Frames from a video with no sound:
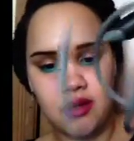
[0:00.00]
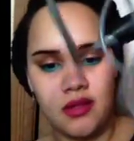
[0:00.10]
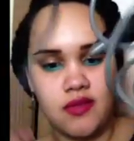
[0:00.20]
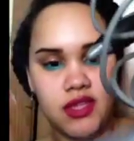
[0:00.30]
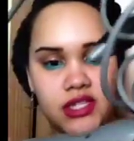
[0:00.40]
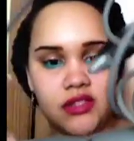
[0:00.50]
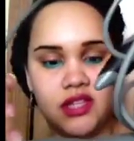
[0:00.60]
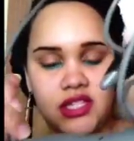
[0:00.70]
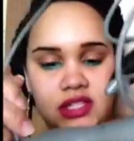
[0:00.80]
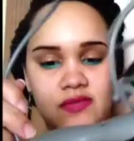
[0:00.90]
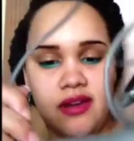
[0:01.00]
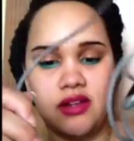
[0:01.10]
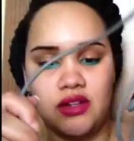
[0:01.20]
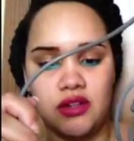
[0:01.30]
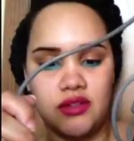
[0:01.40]
And this is
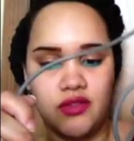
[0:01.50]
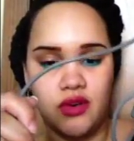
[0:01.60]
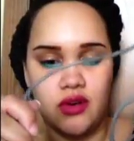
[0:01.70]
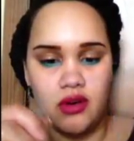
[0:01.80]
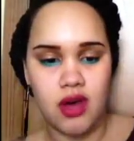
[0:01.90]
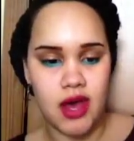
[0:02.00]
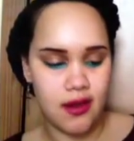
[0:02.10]
very good for